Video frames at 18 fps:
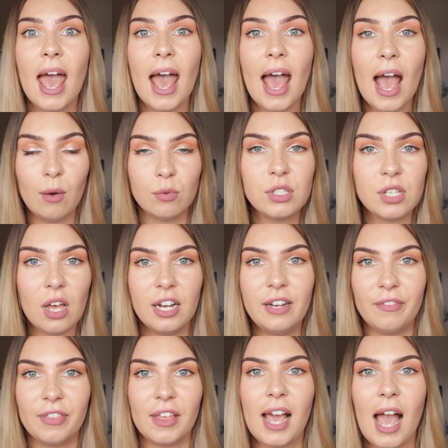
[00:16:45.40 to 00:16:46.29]

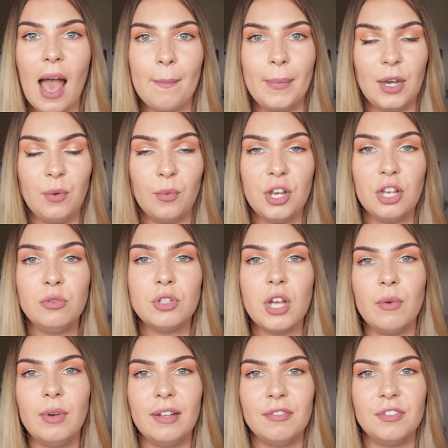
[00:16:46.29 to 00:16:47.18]
outside of the cabin when you
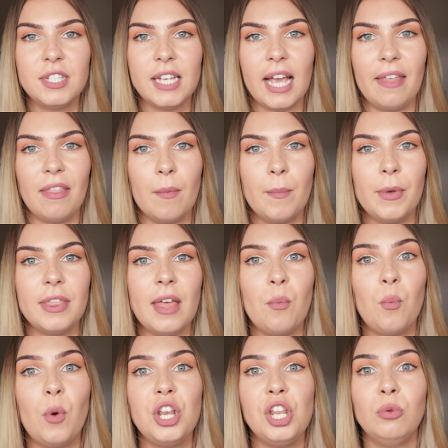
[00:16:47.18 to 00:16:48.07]
don't live together, but
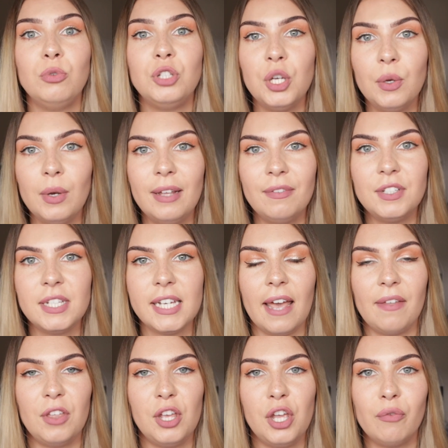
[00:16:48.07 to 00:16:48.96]
then when you do live
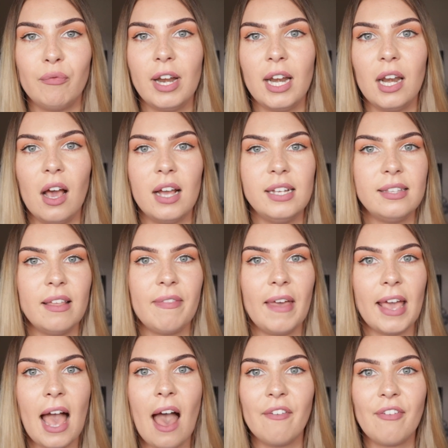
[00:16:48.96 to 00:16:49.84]
together you realise that
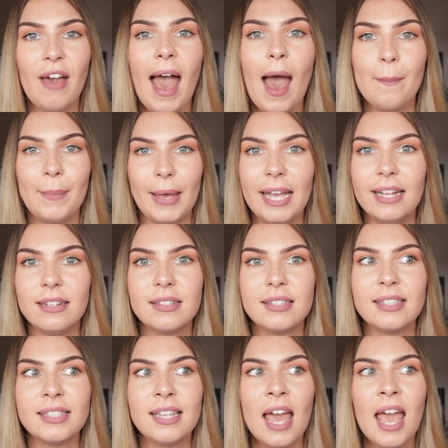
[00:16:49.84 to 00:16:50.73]
they have
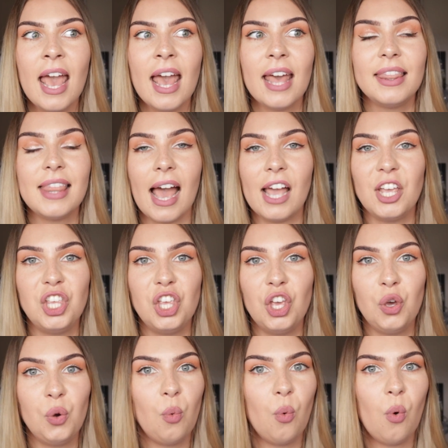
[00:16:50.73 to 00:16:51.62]
habits that
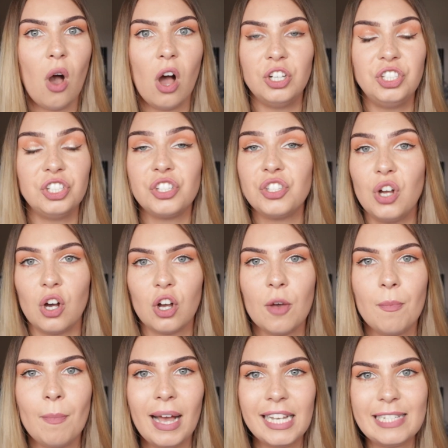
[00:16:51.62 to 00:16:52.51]
you are just not
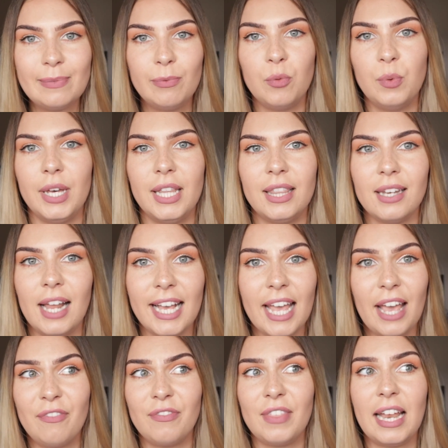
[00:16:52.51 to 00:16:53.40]
compatible with. Like
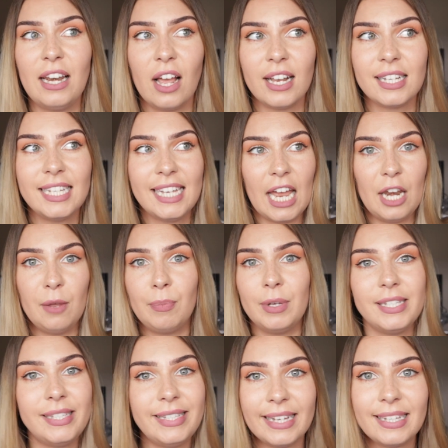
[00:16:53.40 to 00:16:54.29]
if they like to get up
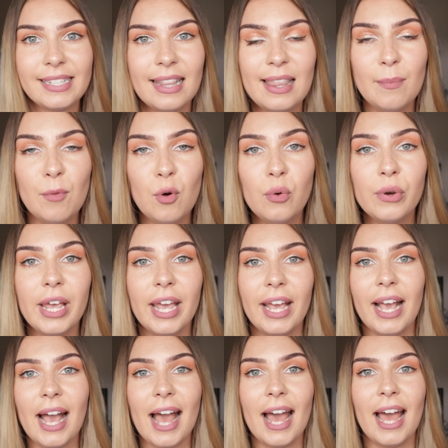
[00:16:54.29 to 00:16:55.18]
at 6 in the
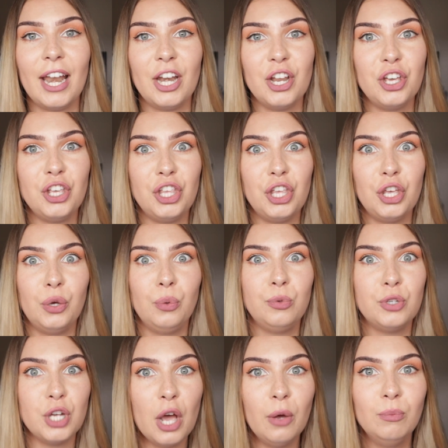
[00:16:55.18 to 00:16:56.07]
morning and
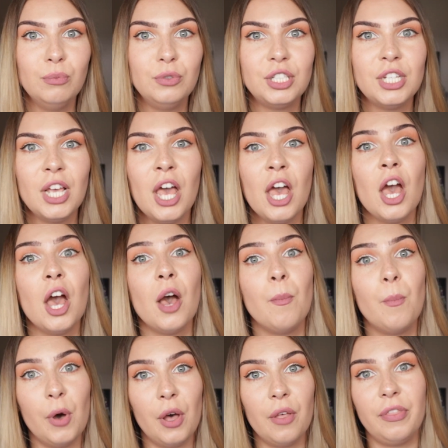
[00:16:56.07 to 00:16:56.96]
you don't,
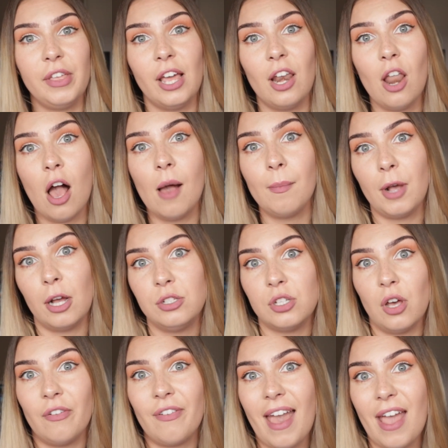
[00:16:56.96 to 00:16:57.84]
but the alarm
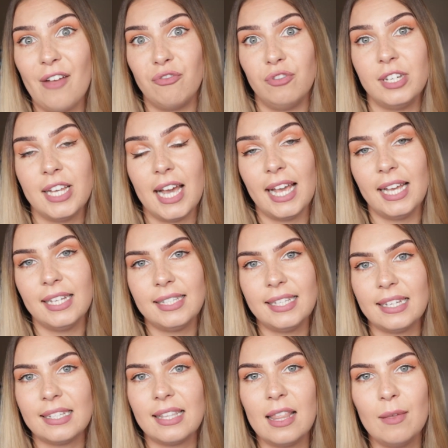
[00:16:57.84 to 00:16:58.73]
goes off every day at
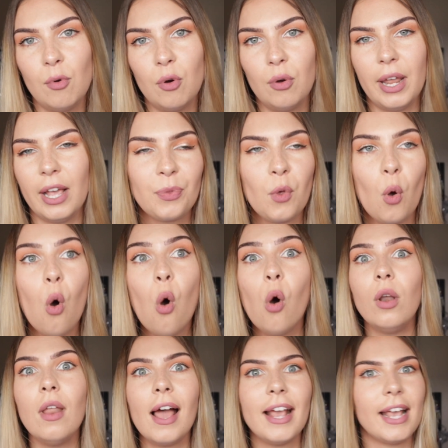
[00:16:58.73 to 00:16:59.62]
6 in the morning.
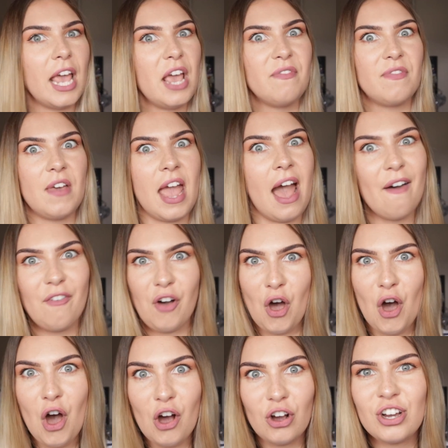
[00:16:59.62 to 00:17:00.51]
Or like if they have a
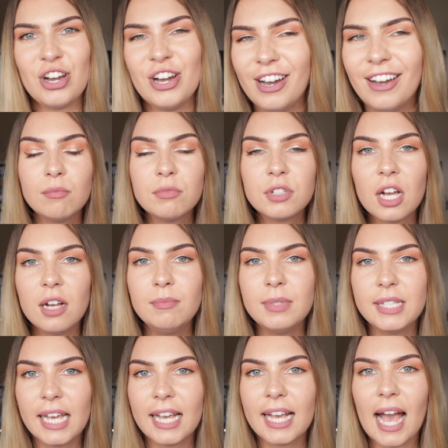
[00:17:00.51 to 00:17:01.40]
hook.
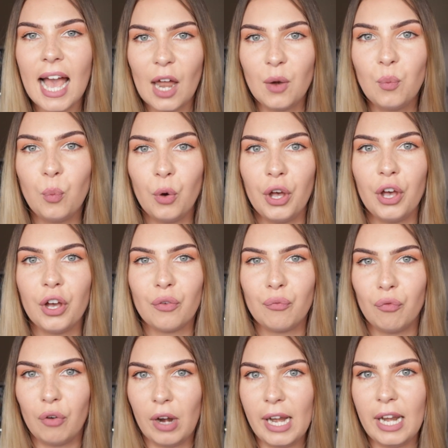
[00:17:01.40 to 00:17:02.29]
Sometimes it can work
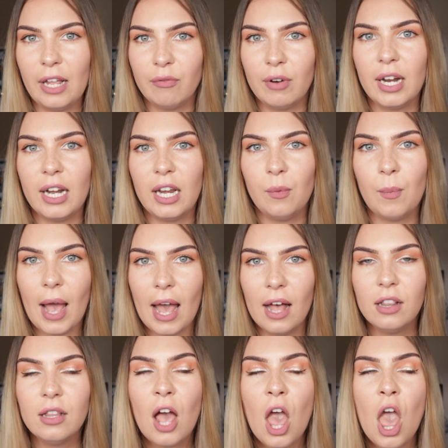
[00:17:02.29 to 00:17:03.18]
really, really
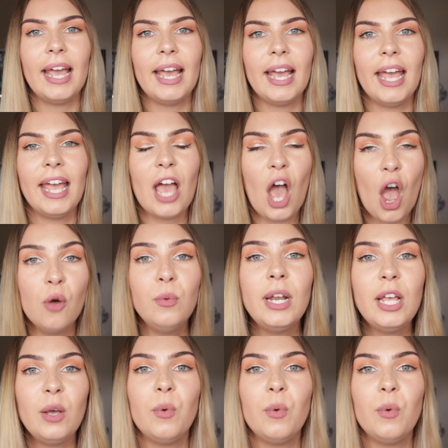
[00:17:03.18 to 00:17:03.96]
well. It only